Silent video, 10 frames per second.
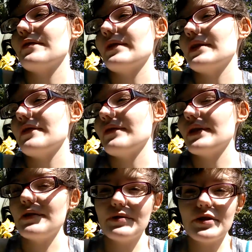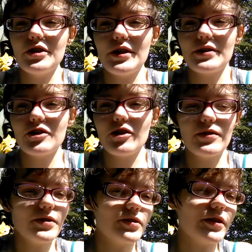have any video
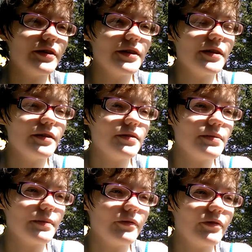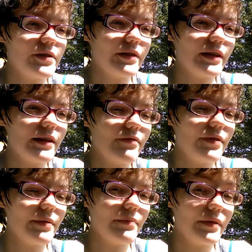suggestions or ideas, feel free to leave
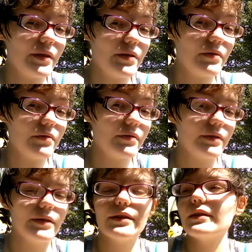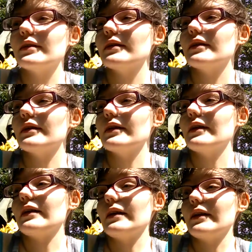them below.
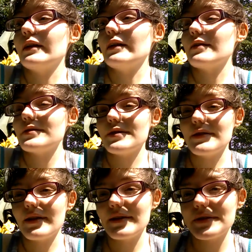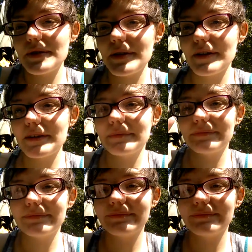And I'll see you guys later.